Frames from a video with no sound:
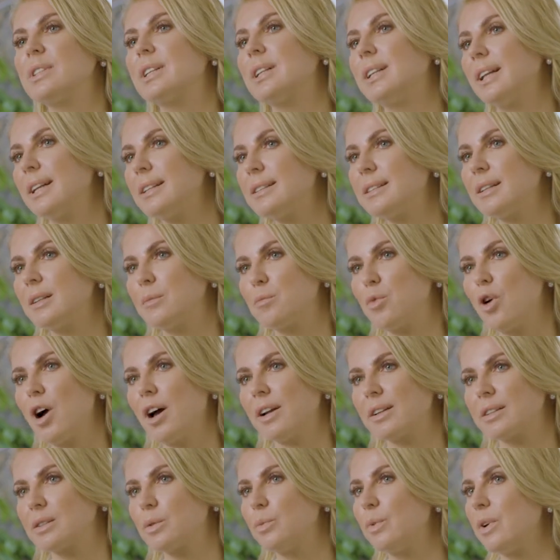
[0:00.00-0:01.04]
Gladskin
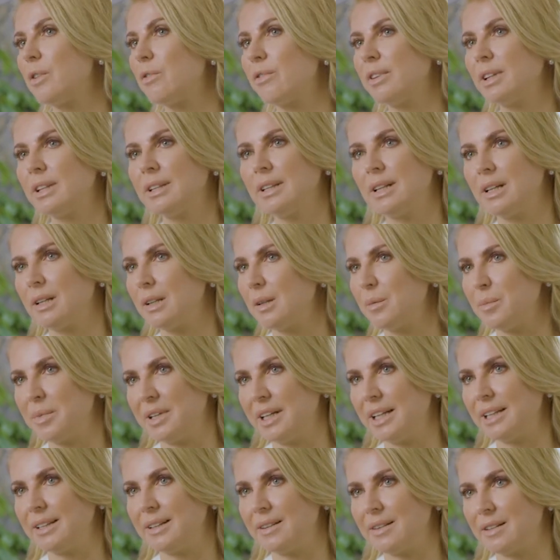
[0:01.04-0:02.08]
products, we are really
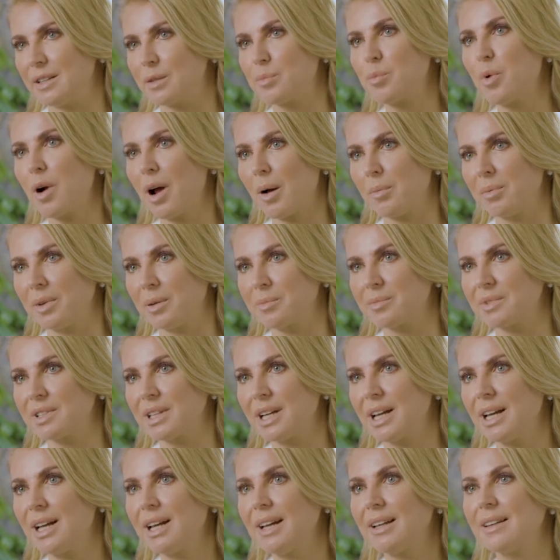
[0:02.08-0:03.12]
eliminating these
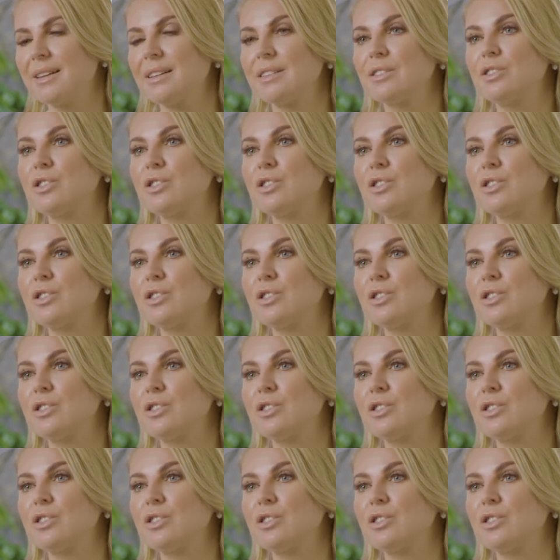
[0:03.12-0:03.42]
problems. There's